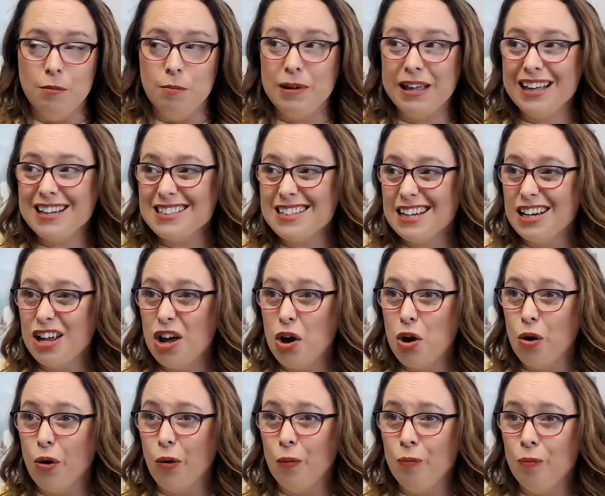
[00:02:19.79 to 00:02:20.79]
because I
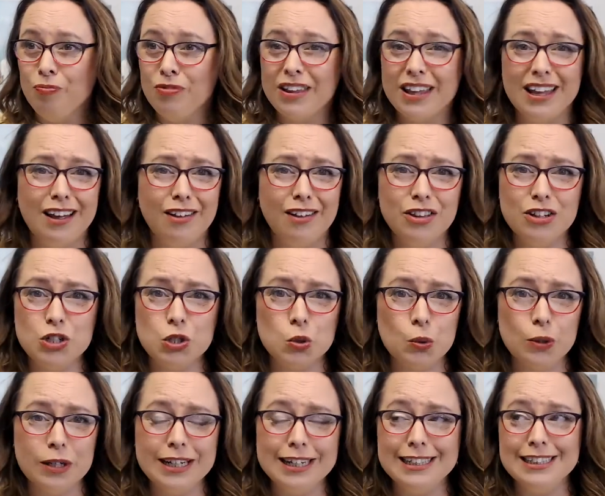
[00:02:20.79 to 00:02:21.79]
know on the
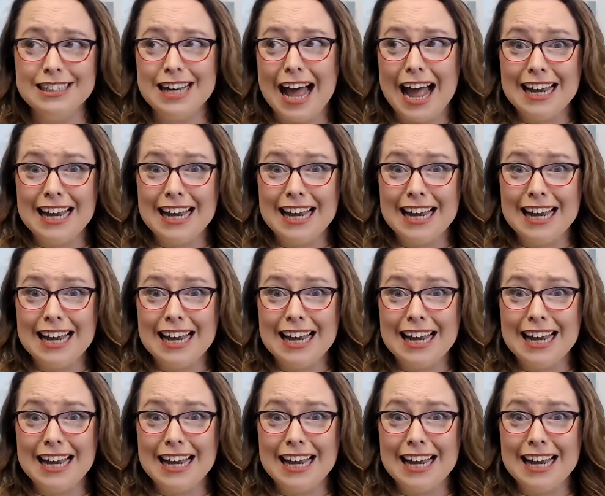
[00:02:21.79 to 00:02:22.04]
short end,